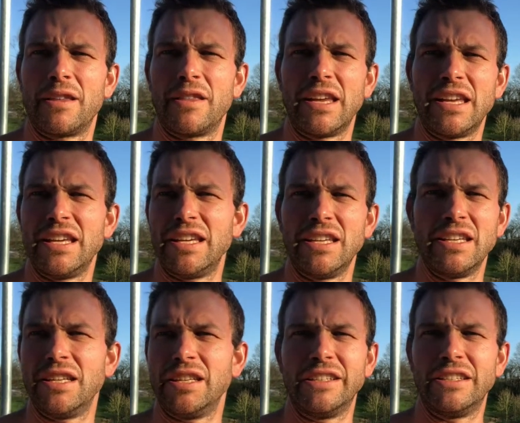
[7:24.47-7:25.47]

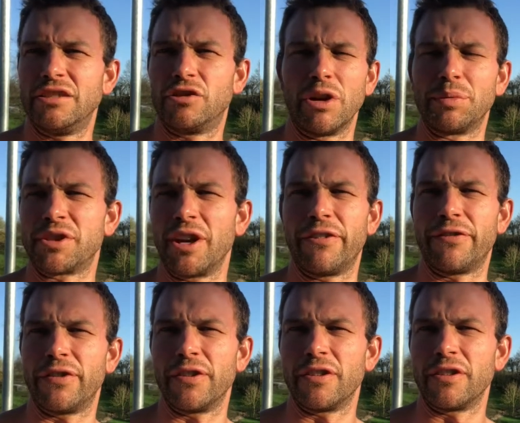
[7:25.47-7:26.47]
the grip
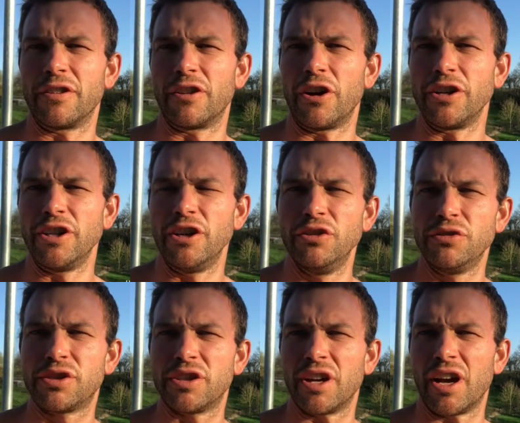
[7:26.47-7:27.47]
stuff that I
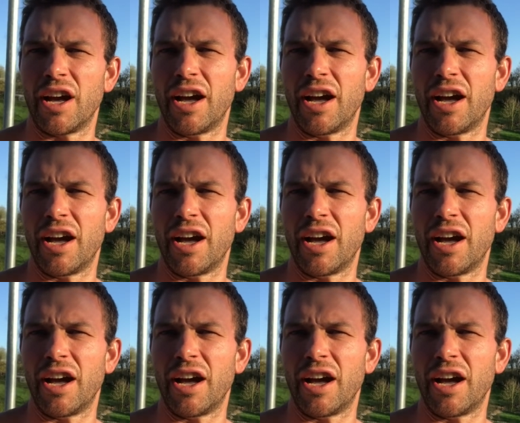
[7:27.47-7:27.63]
used.